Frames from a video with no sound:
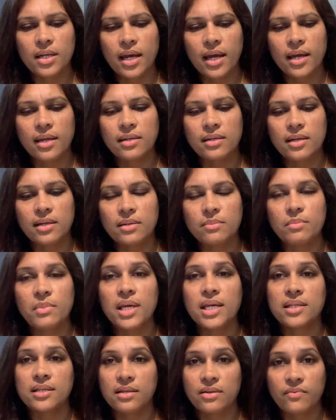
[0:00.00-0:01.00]
and it
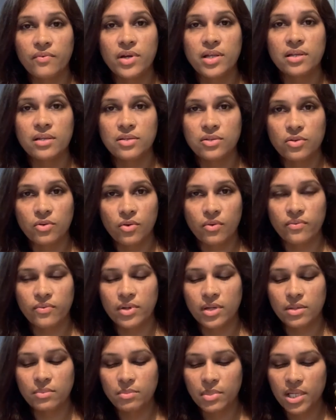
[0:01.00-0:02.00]
makes it very soft
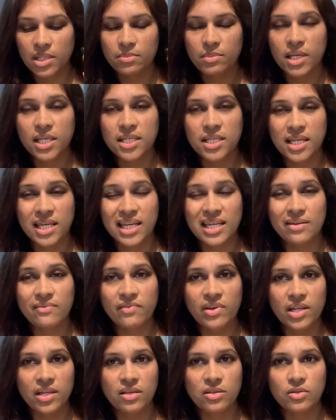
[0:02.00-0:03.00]
it makes my skin
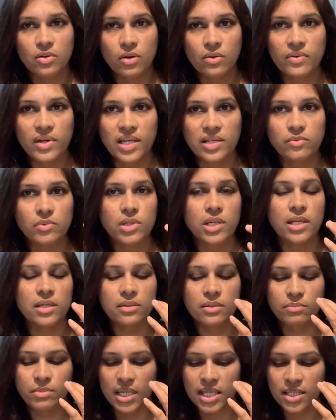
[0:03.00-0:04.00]
very soft as well
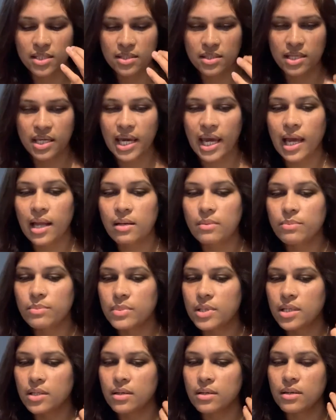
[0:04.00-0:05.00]
as my scalp
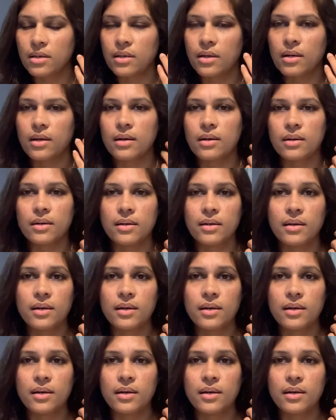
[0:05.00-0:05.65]
uh,